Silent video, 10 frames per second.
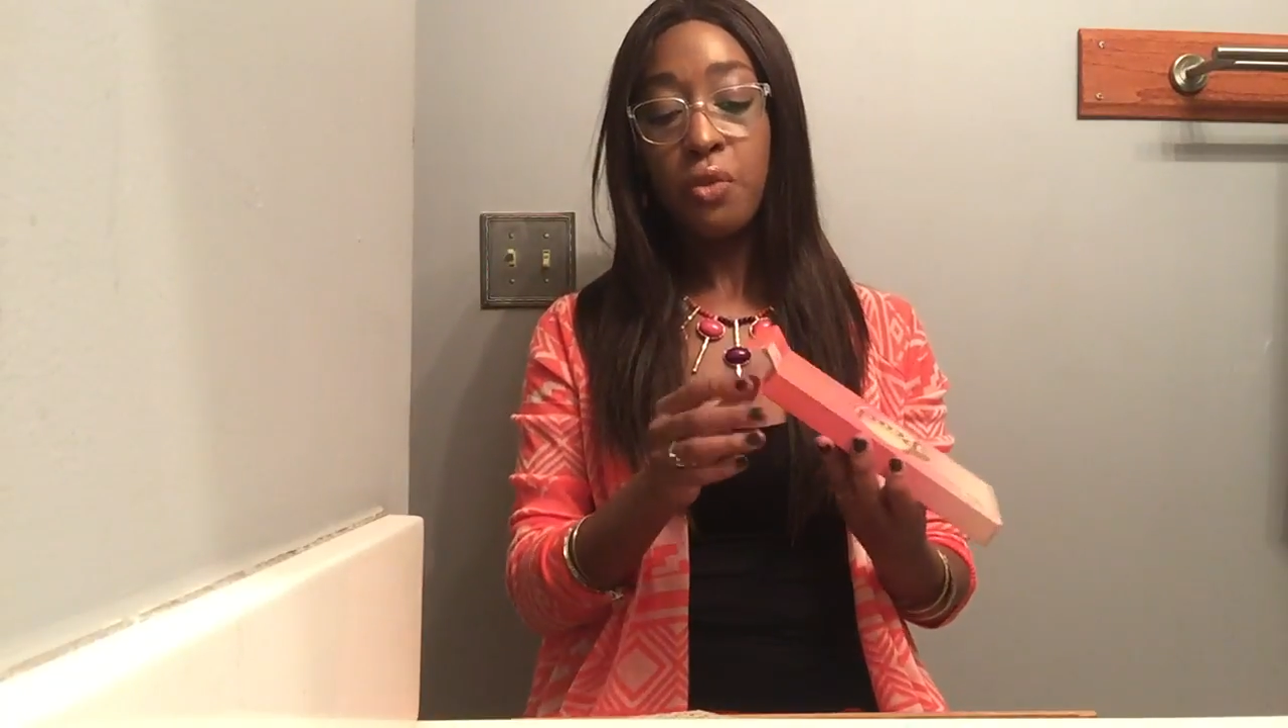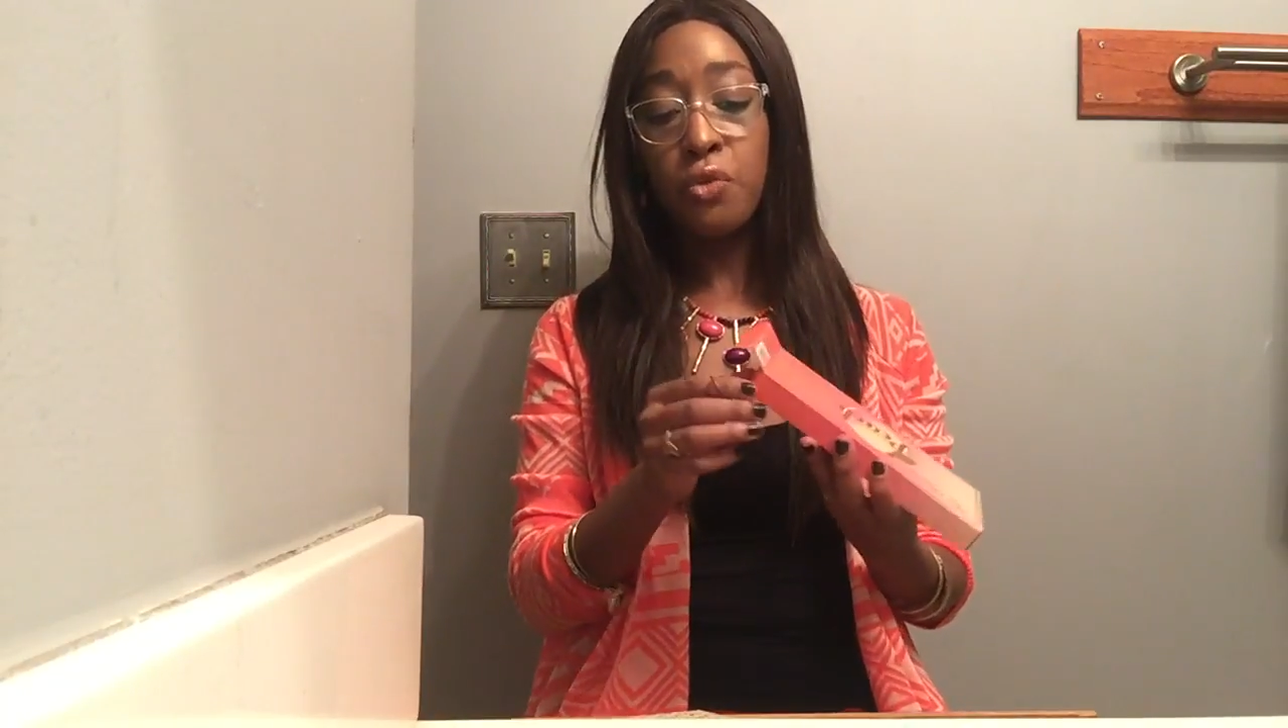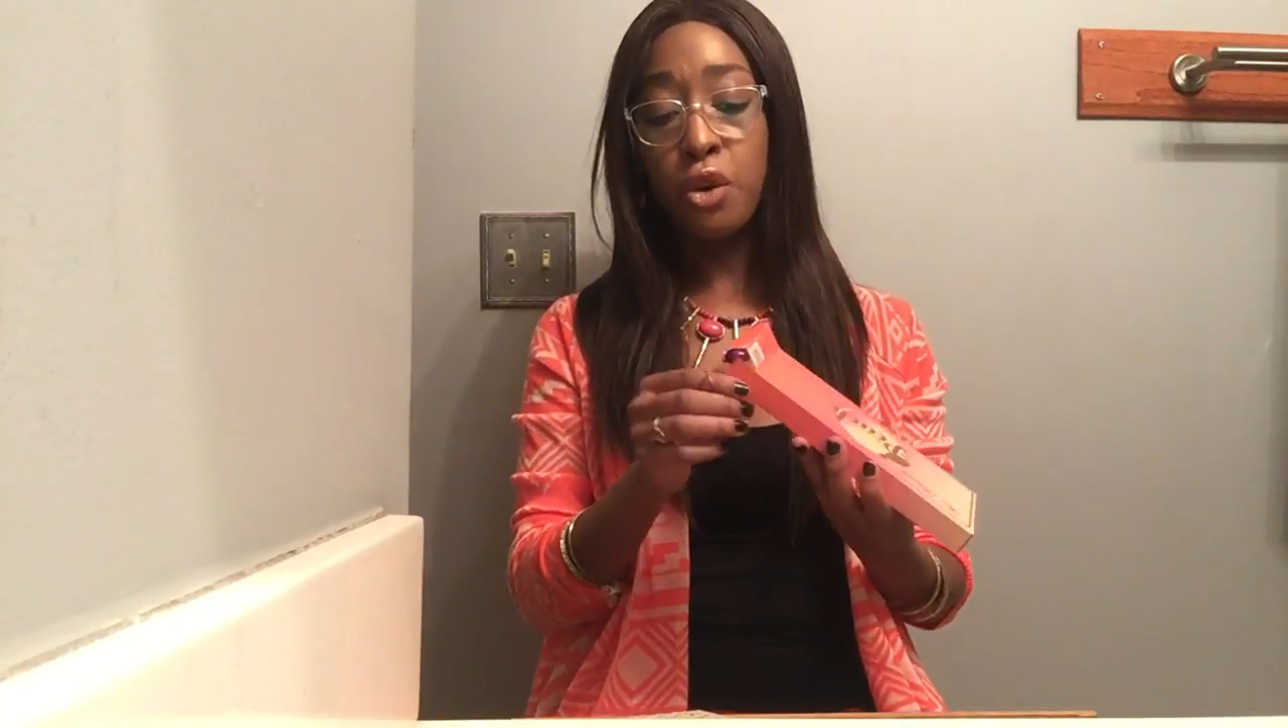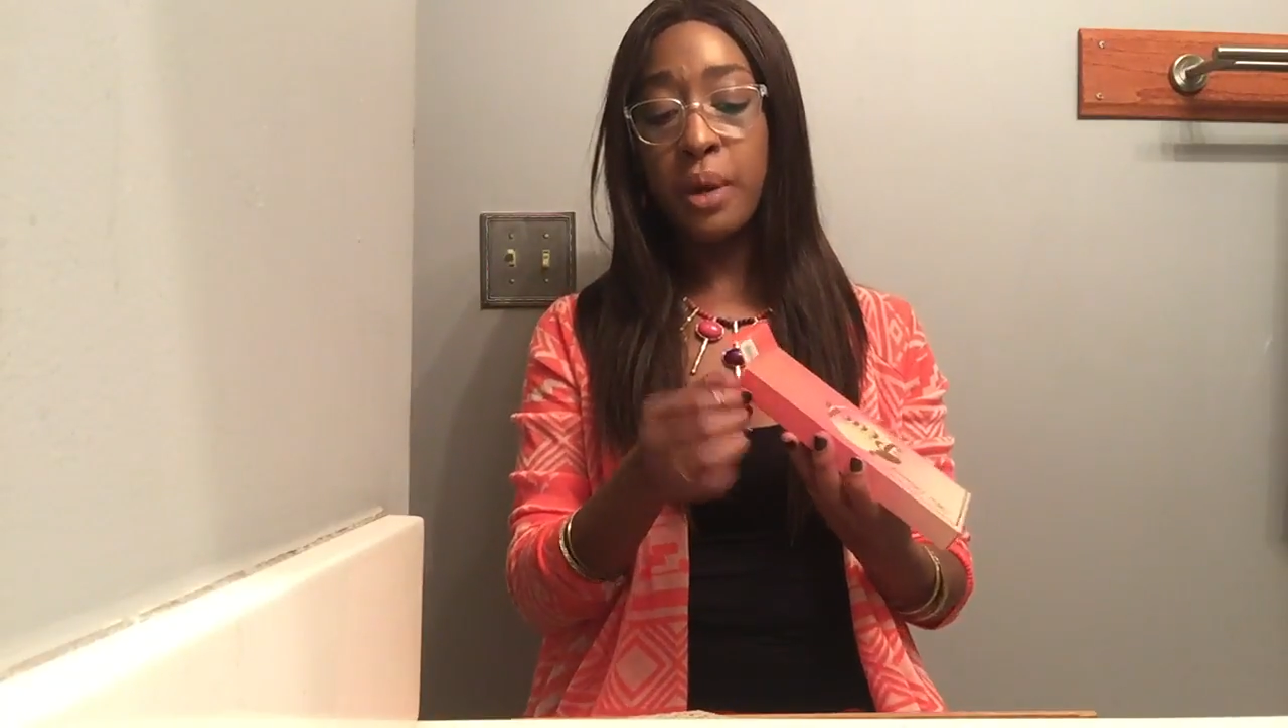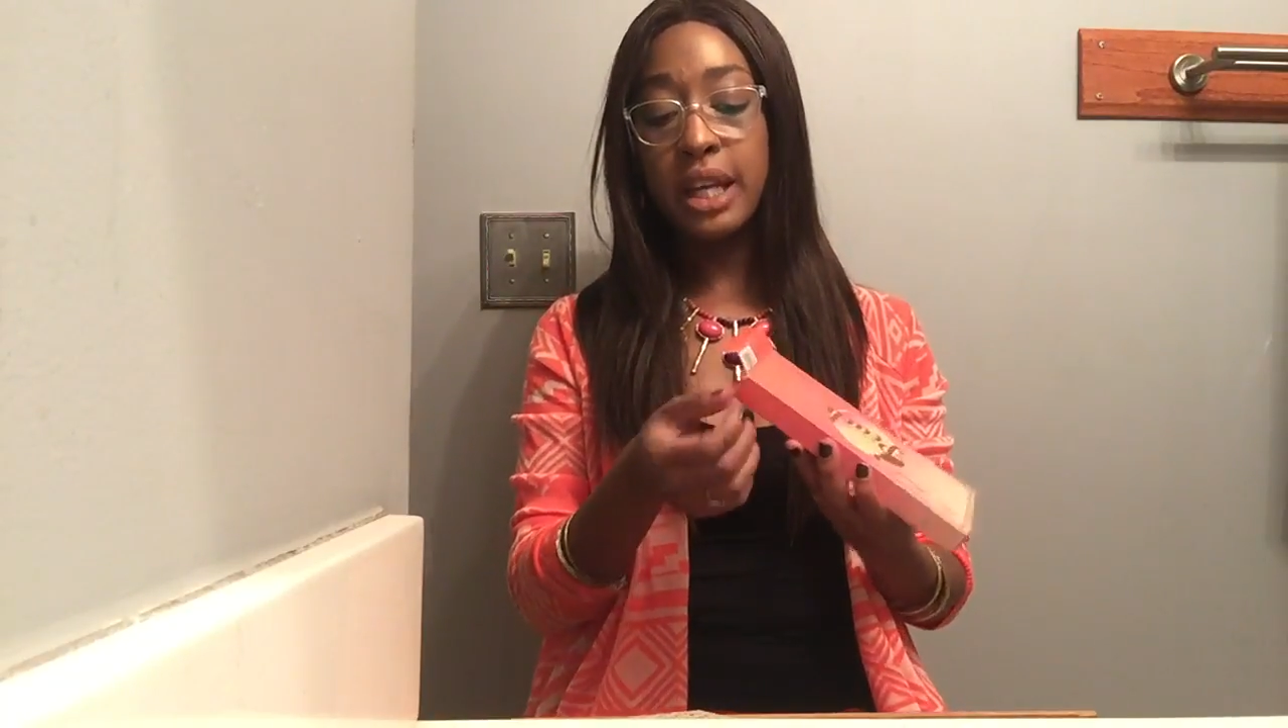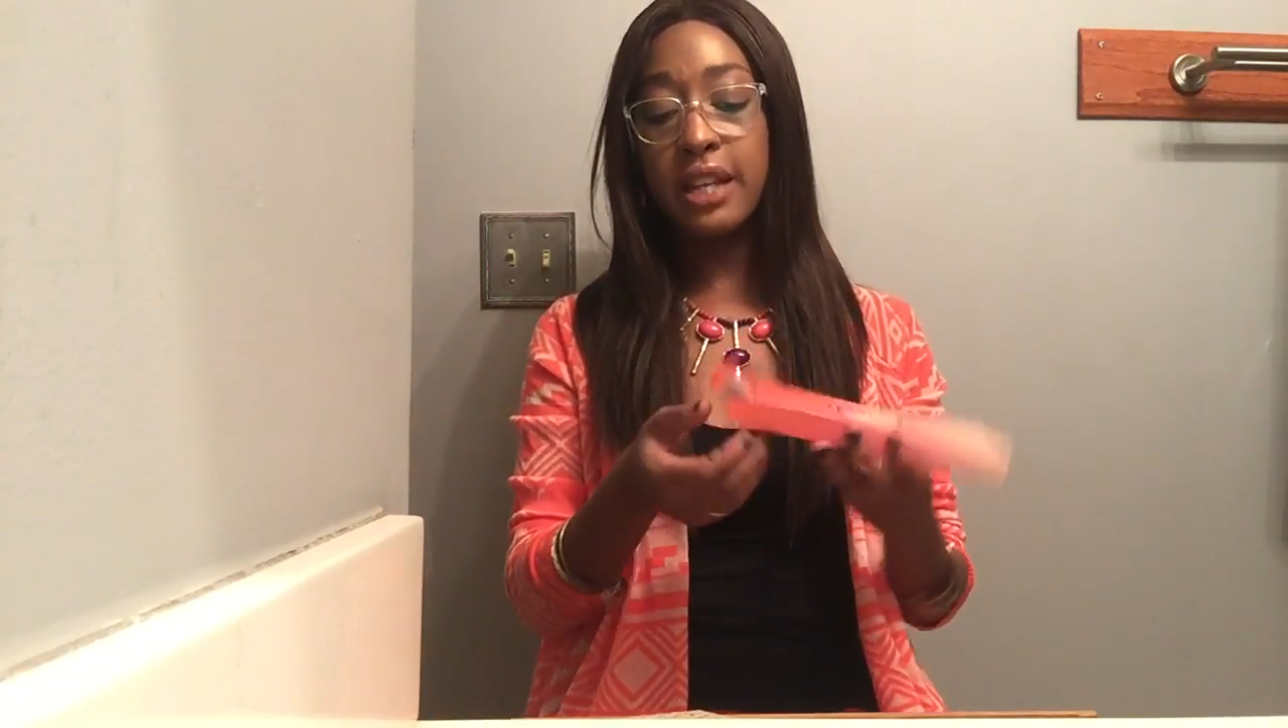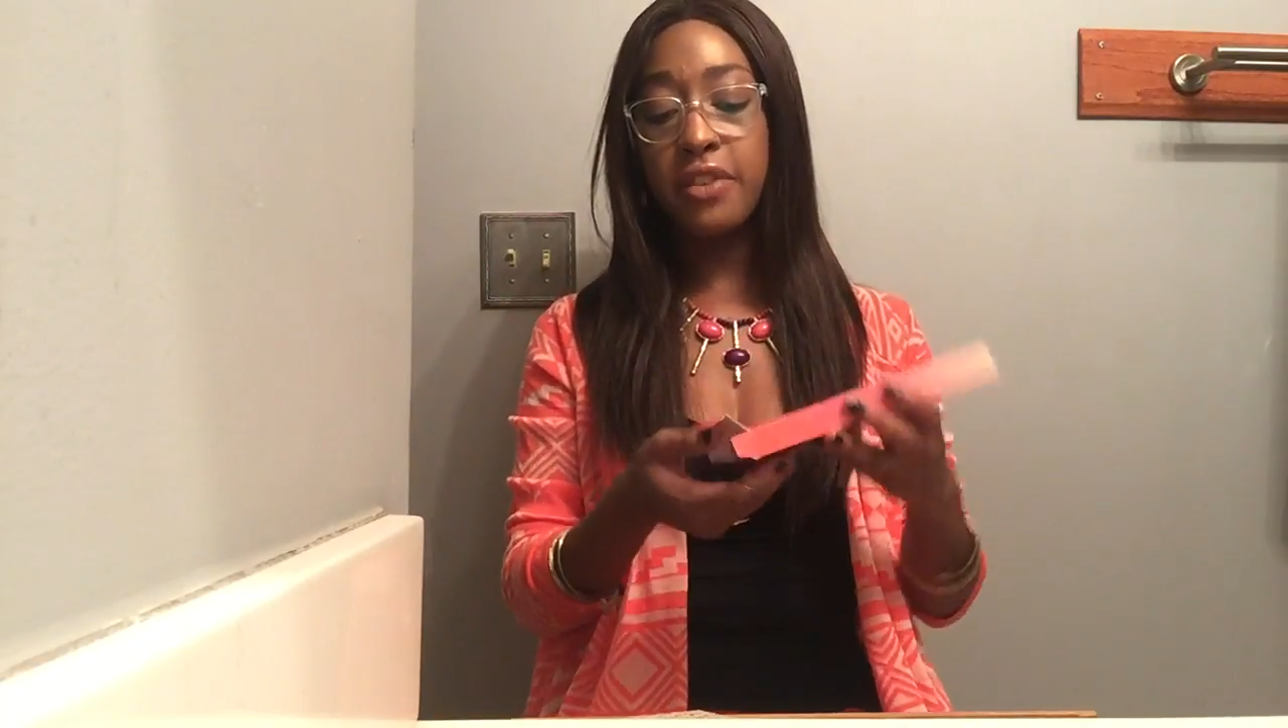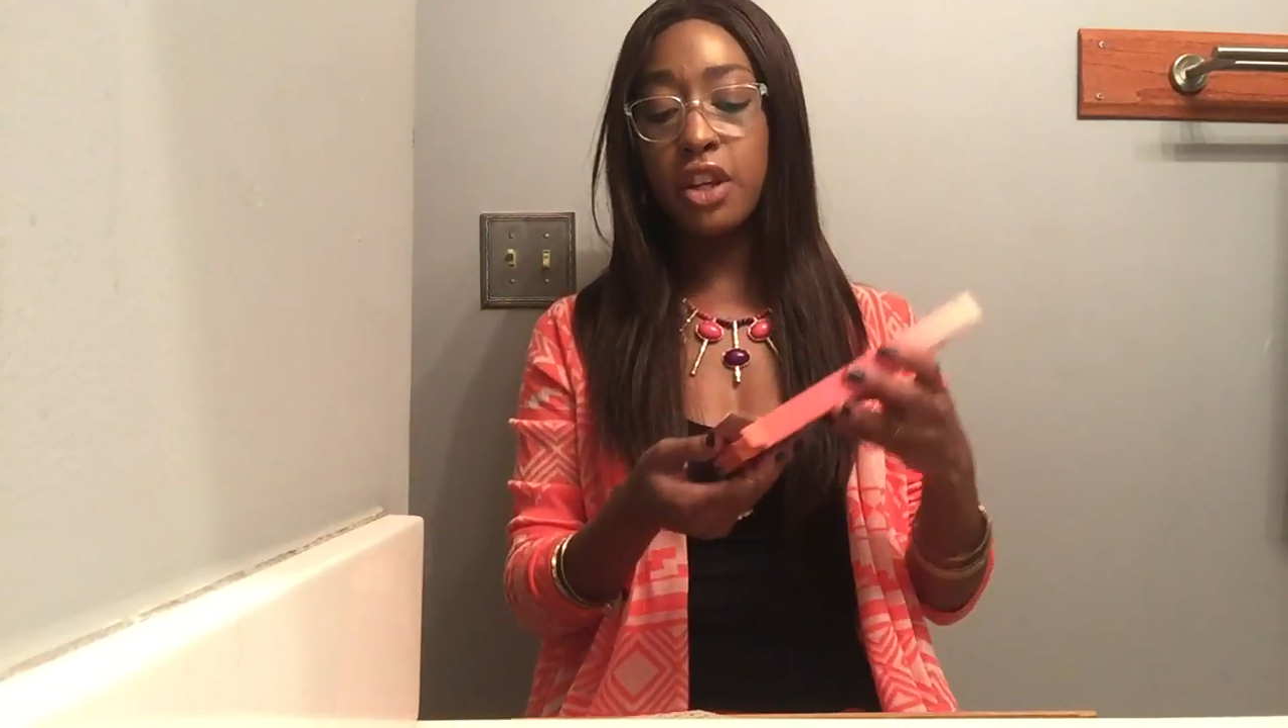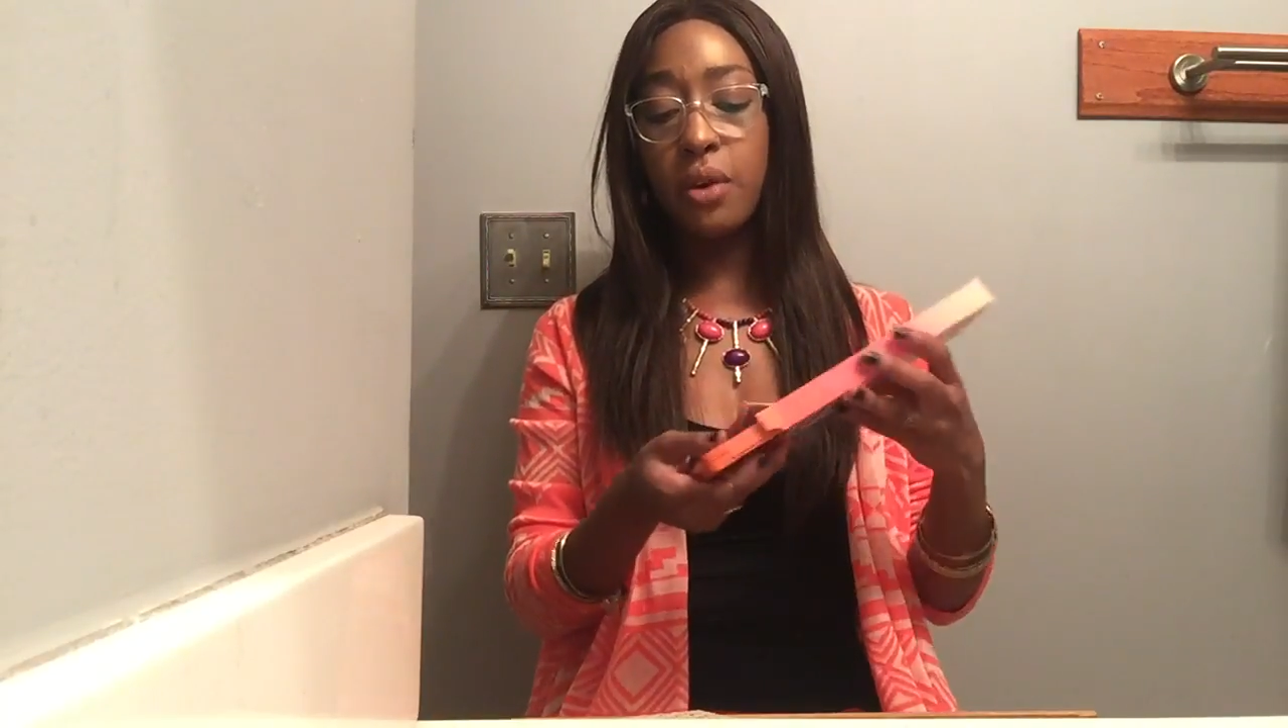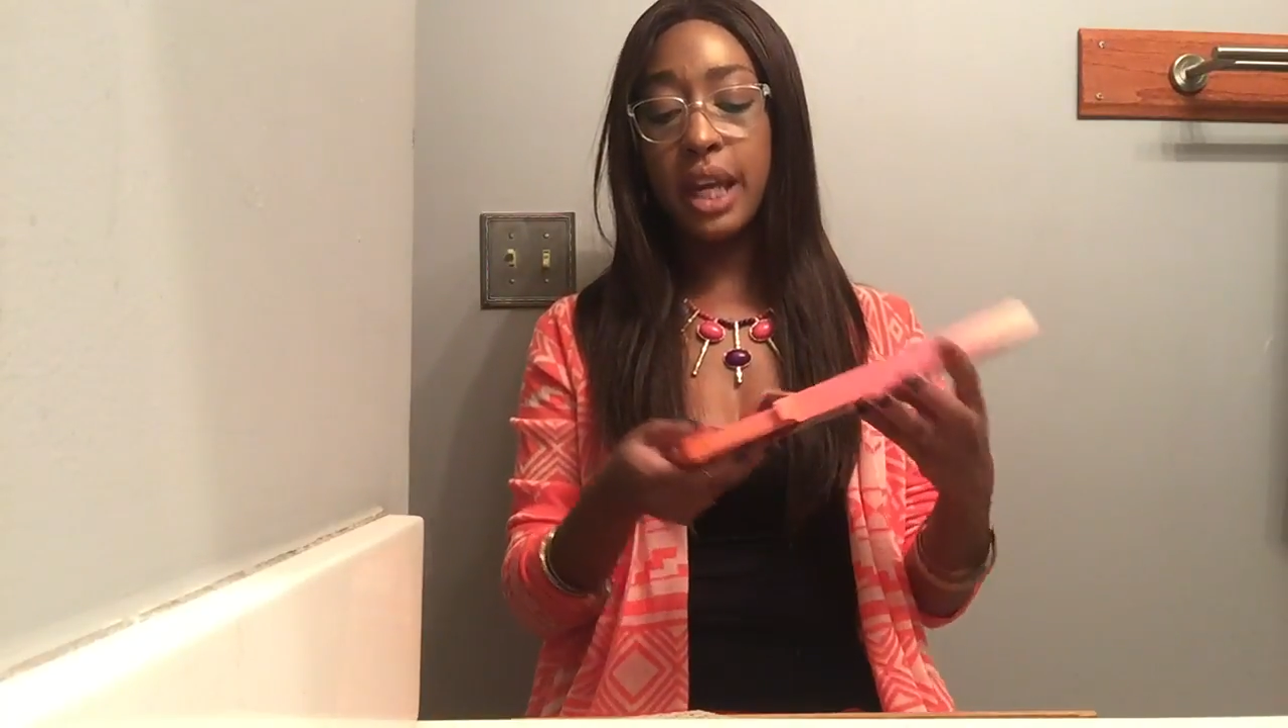ruined
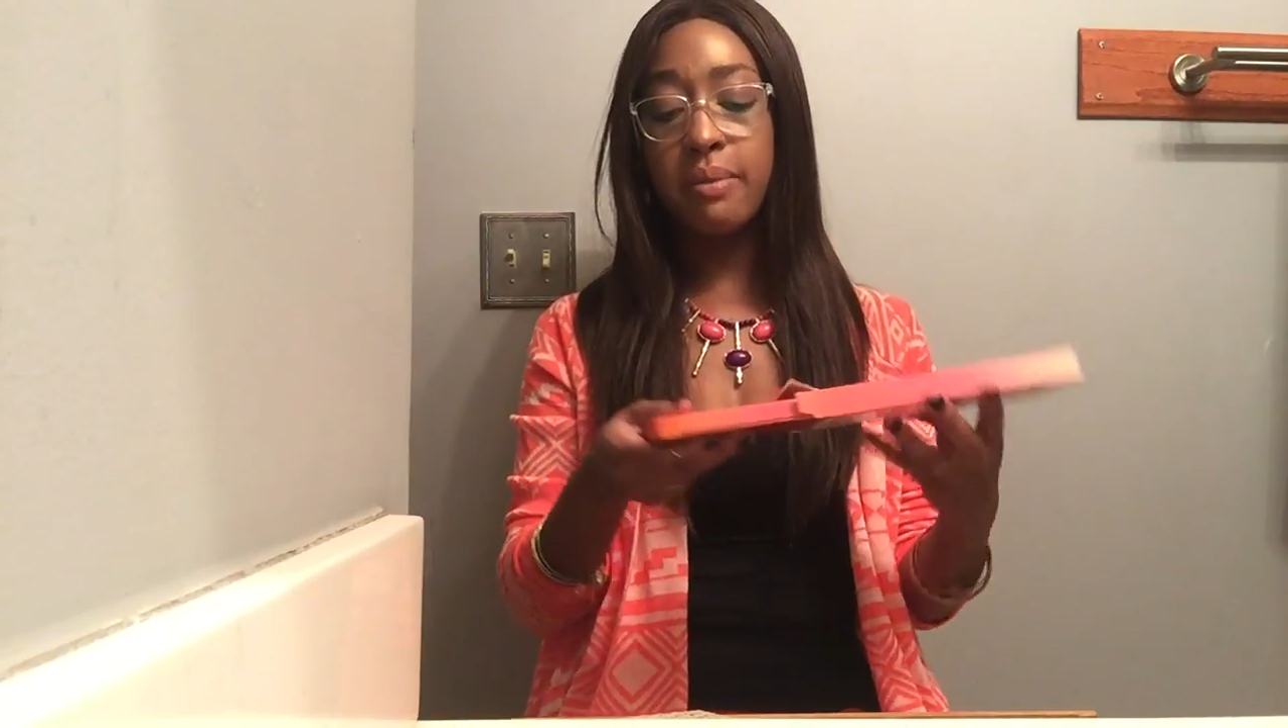if you don't